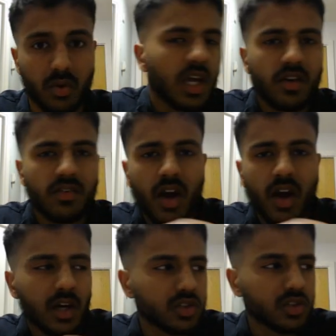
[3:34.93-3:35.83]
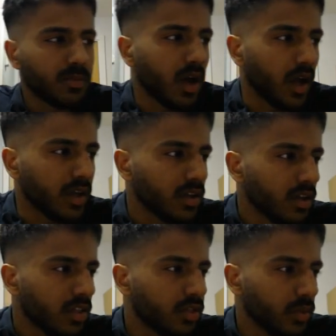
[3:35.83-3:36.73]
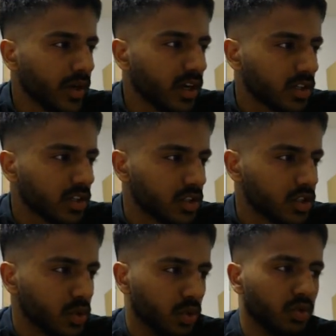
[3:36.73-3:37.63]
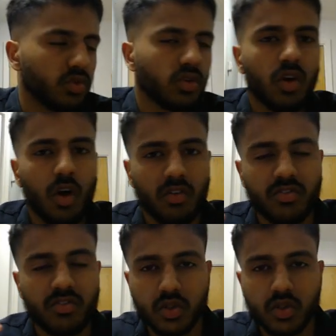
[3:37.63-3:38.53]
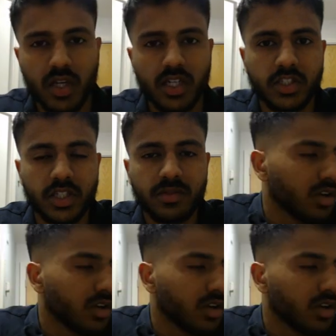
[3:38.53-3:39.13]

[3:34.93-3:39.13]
If I now supply 300 joules of photon energy,